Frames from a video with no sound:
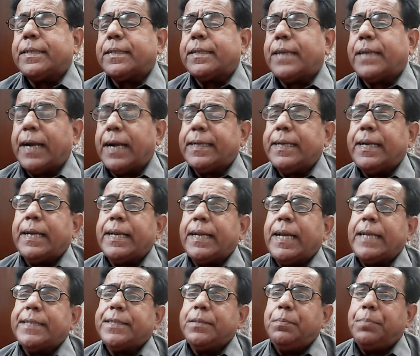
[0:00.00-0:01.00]
cut or
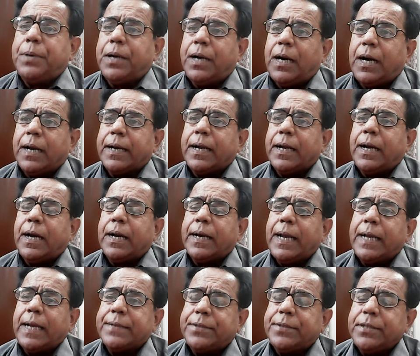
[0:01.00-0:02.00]
h bar or
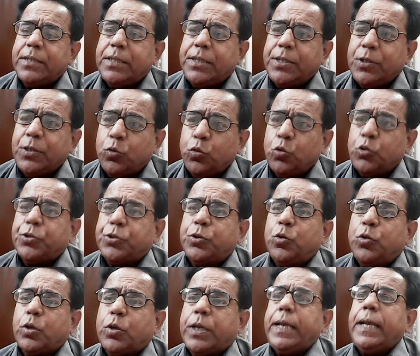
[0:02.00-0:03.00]
h reduced.
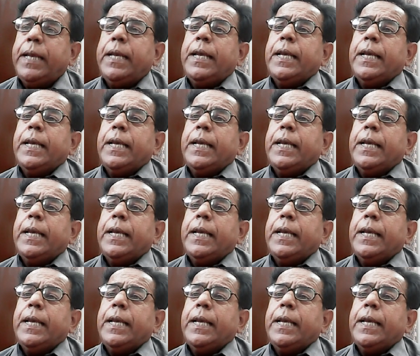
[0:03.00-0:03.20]
Okay,